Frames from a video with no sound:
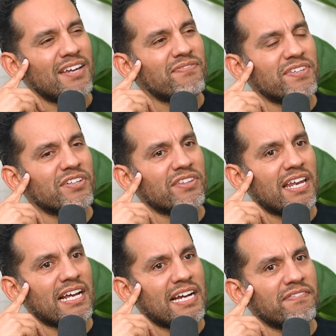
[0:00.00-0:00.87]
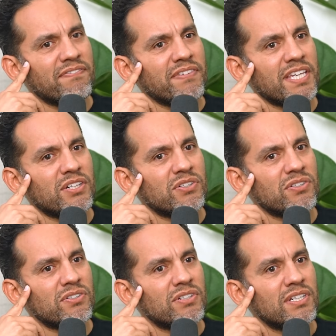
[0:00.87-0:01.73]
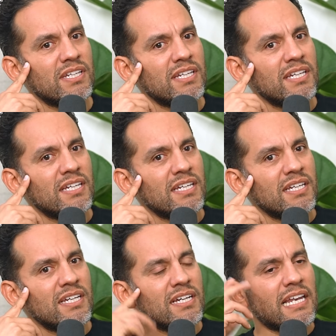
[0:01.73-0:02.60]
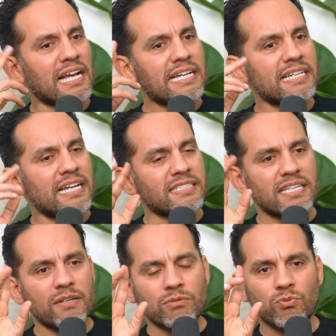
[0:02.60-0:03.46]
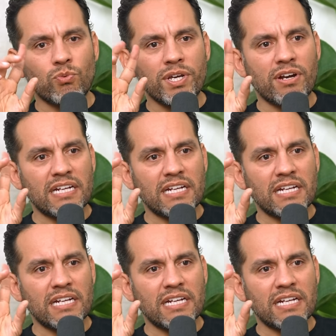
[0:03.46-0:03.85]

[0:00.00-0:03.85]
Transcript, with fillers: I feel that. Like I feel like I it's it was weird.